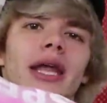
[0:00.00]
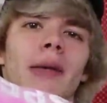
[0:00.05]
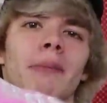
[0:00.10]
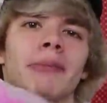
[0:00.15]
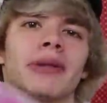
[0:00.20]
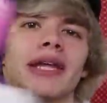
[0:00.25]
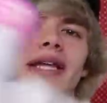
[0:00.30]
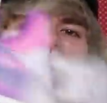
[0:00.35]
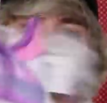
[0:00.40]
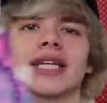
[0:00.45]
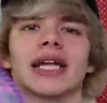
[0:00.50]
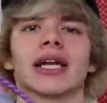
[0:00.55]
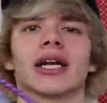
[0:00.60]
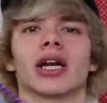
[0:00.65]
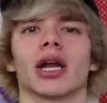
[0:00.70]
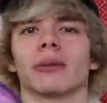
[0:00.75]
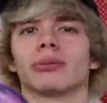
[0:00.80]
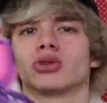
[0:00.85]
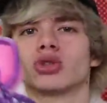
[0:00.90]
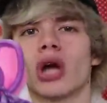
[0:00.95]
NMDs ended
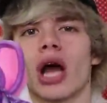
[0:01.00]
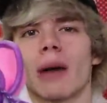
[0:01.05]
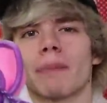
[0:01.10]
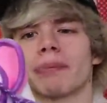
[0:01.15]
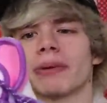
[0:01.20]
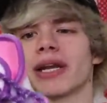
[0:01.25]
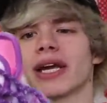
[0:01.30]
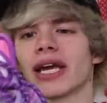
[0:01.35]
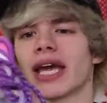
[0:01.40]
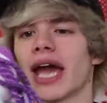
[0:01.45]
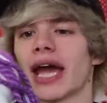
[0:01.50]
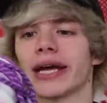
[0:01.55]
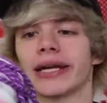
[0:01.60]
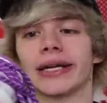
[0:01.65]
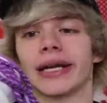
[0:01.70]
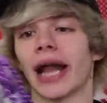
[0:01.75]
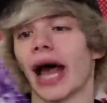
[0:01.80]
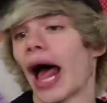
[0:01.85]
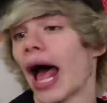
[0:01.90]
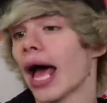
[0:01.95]
up dropping again,
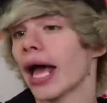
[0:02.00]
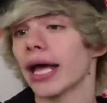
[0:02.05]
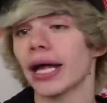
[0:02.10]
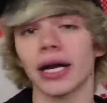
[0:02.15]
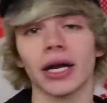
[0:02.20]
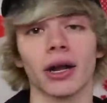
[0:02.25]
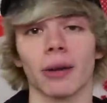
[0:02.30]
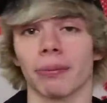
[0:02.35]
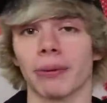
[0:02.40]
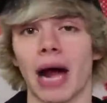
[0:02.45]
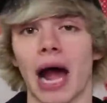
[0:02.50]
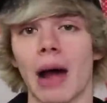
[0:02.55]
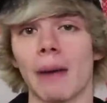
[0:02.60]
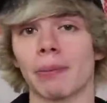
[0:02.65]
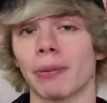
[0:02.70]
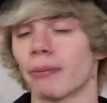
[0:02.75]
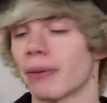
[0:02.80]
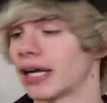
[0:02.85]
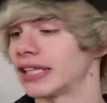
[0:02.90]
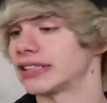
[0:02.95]
and I ended up
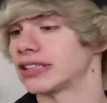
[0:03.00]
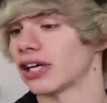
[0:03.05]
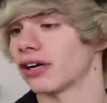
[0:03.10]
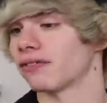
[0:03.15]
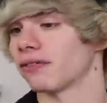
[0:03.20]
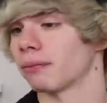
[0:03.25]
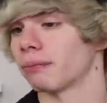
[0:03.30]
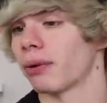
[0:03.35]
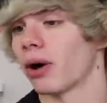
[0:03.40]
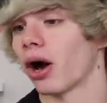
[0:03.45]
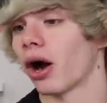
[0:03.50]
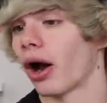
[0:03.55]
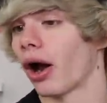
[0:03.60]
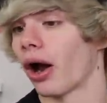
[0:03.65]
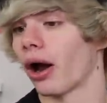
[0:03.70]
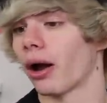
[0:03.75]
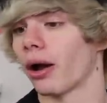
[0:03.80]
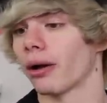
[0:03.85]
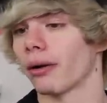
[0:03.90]
copping myself a par.